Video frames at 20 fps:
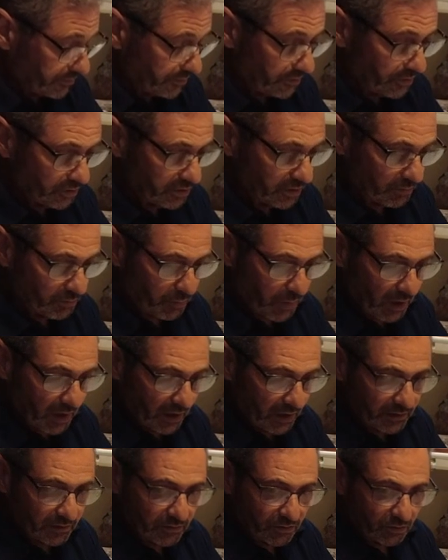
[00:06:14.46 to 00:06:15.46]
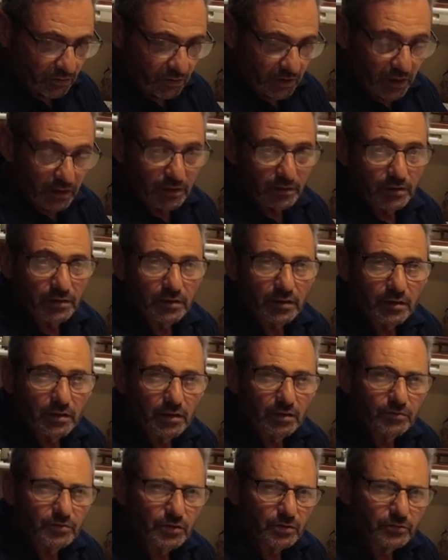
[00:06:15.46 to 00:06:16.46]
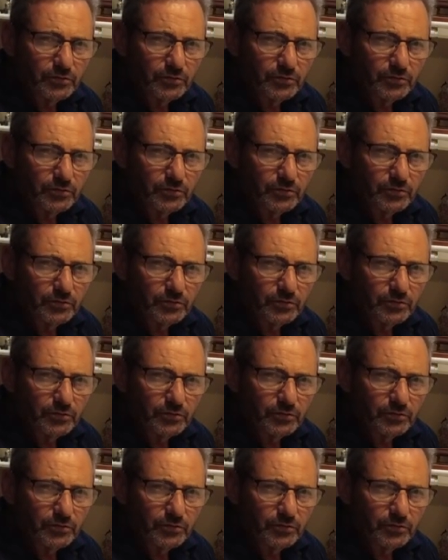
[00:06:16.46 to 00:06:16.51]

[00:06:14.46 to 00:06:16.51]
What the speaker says: through your bait and all that, and if the